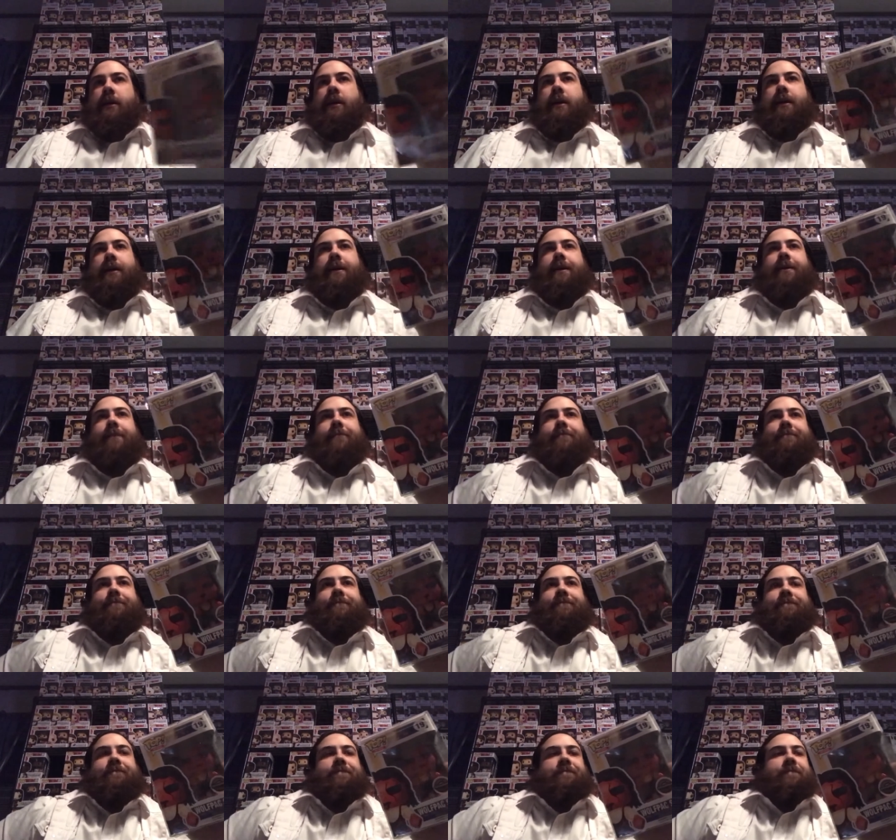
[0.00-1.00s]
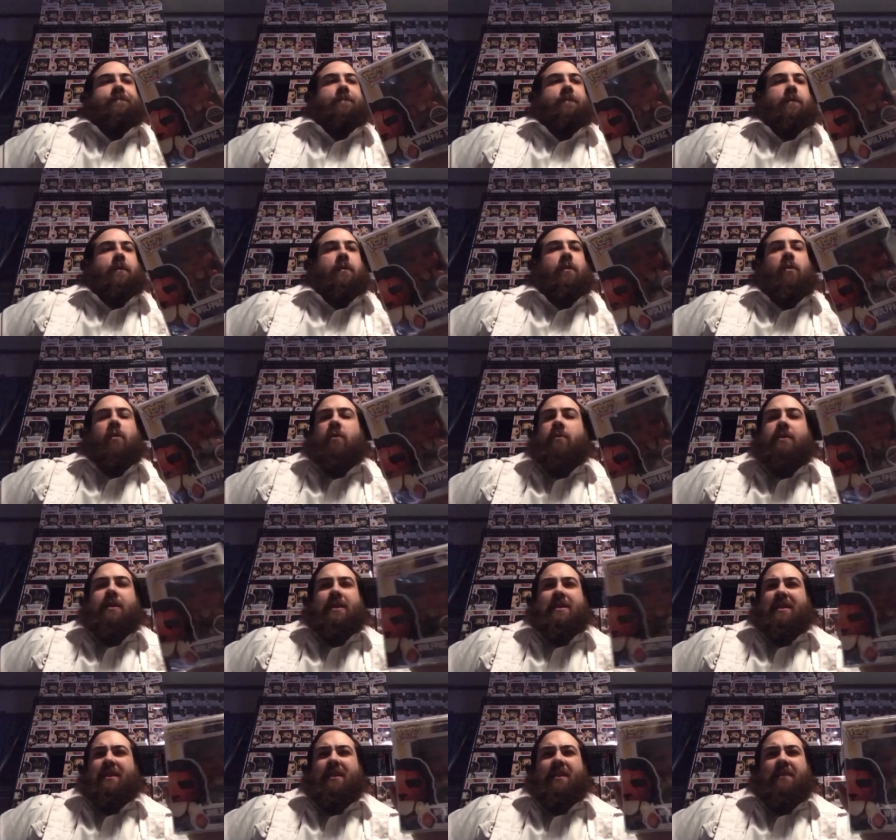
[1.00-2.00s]
Um, who
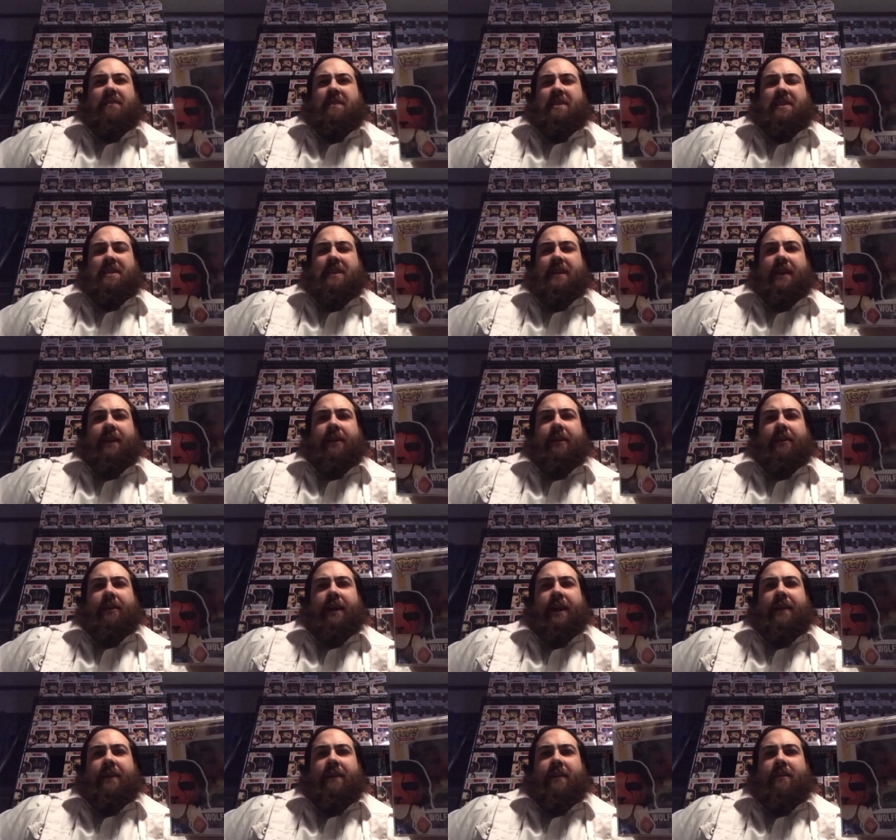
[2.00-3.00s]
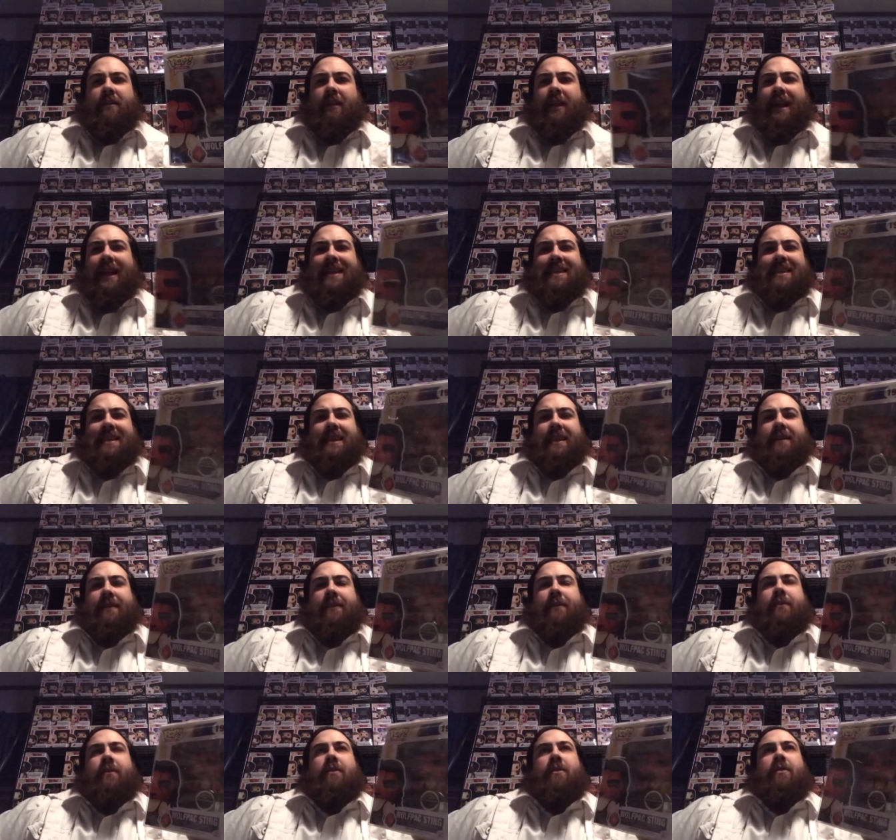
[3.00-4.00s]
doesn't love the Stinger? And the classic,
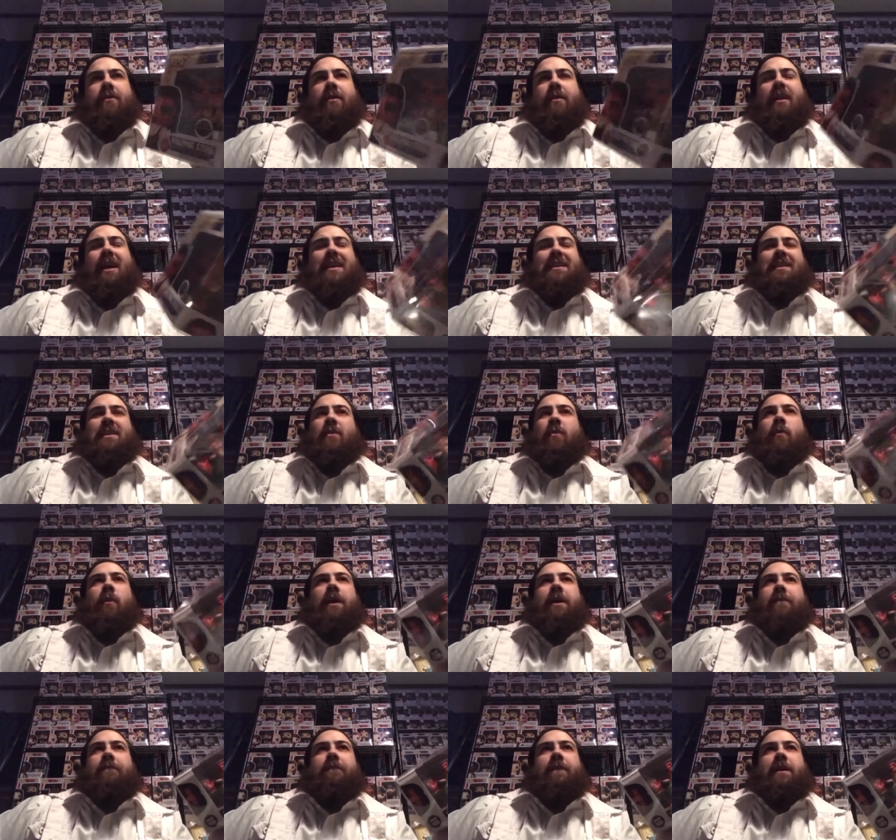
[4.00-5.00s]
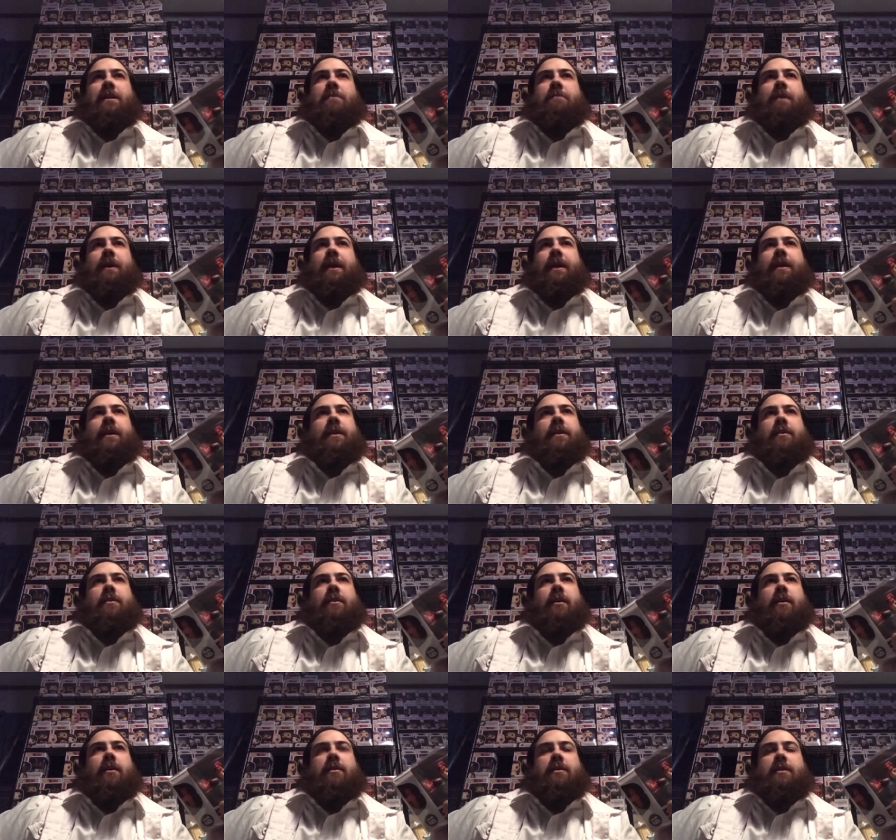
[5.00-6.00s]
the classic white face paint is
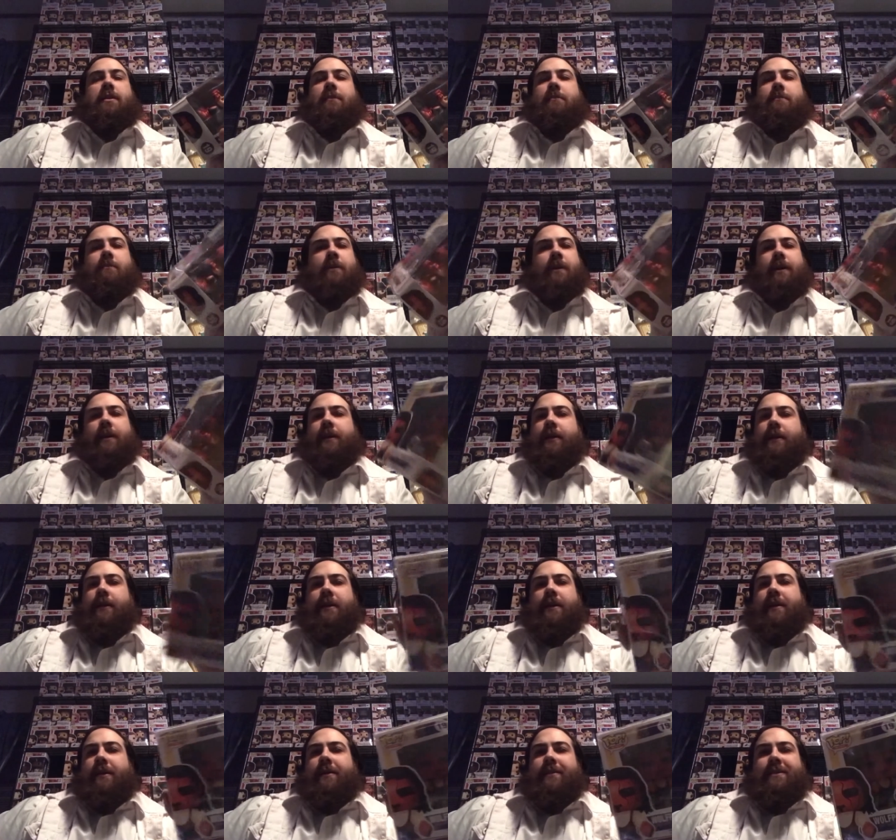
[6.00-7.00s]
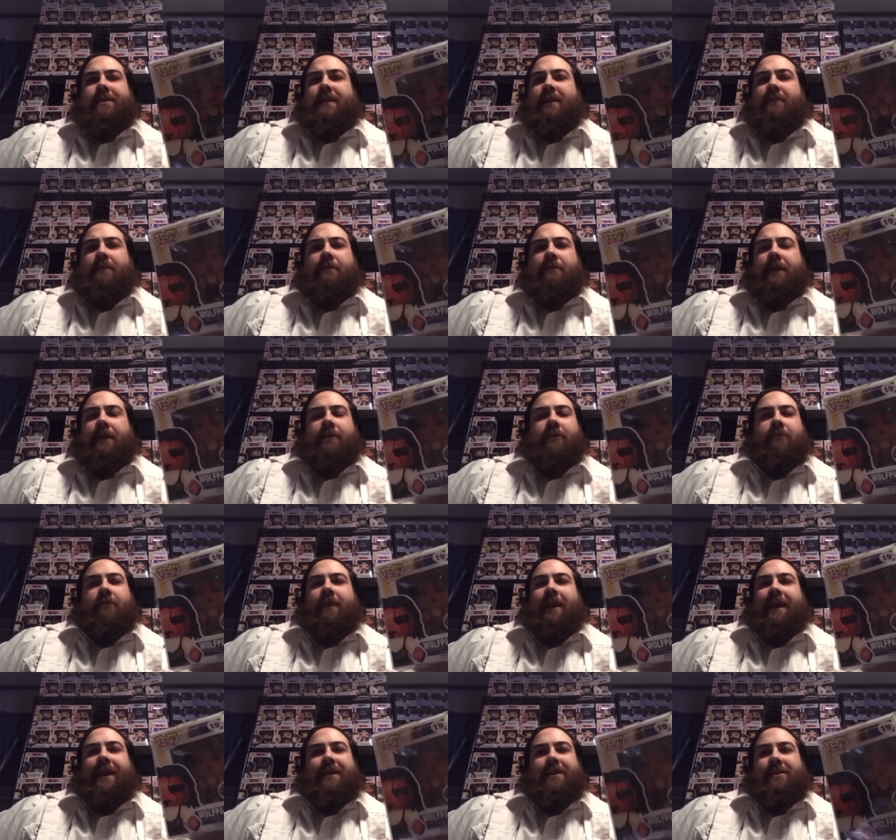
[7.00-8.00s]
awesome, but something about the
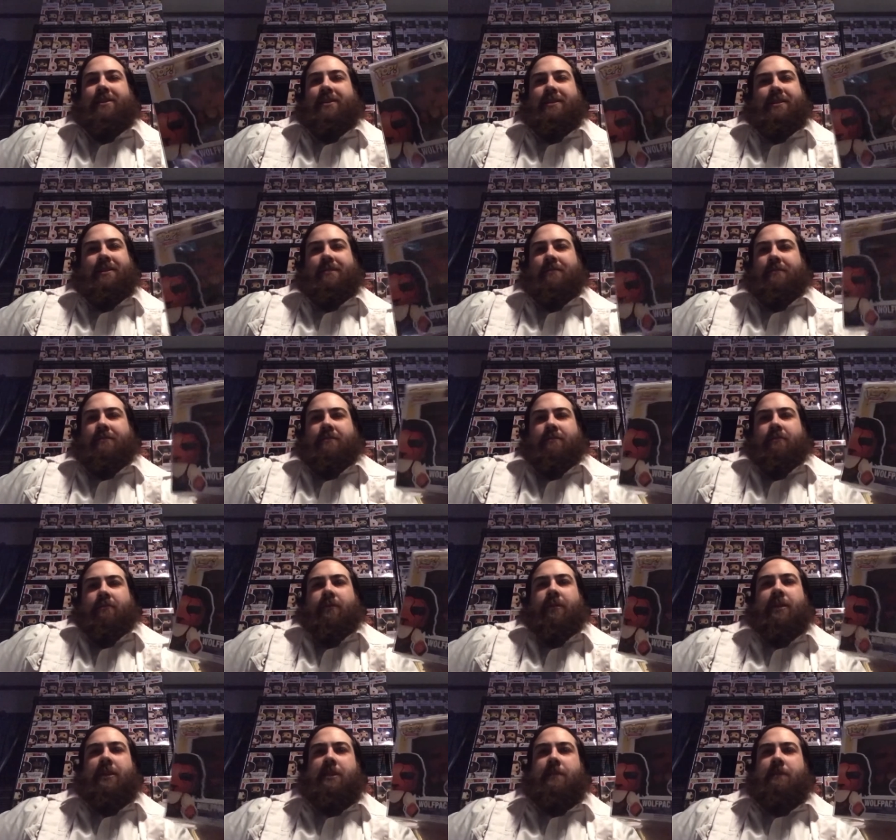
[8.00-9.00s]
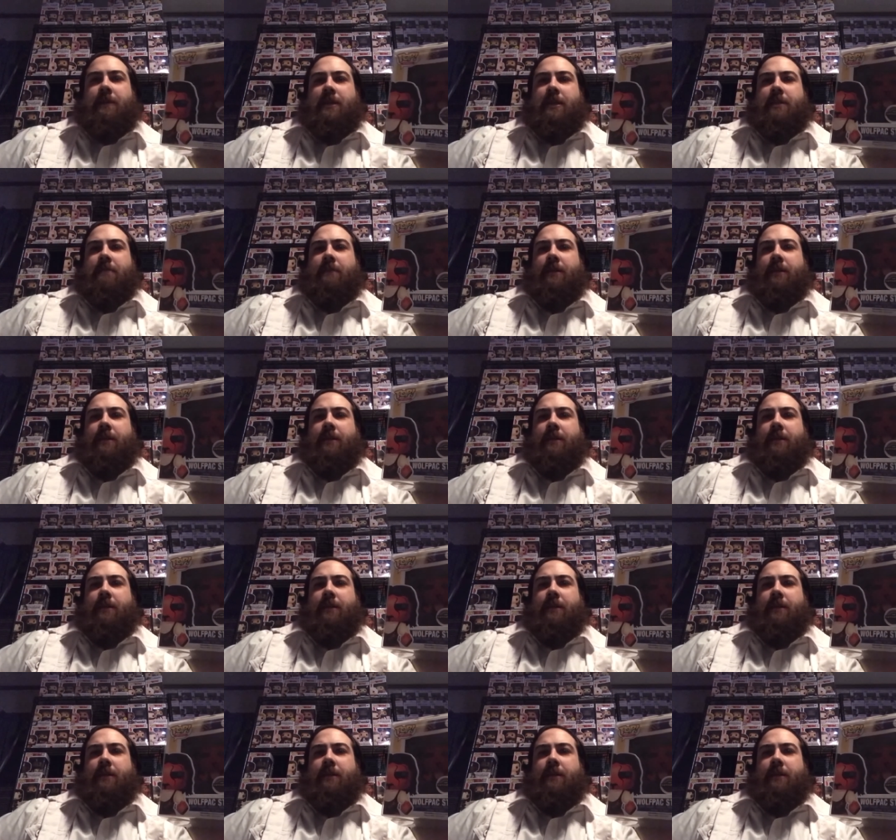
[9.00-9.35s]
red just really speaks to